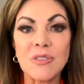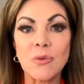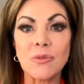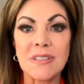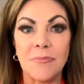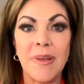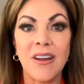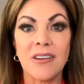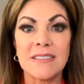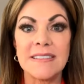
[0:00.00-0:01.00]
schools and
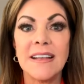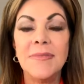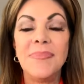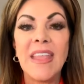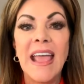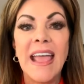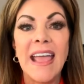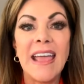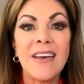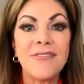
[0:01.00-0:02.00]
parents,
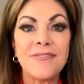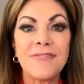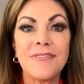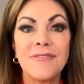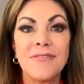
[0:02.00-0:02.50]
if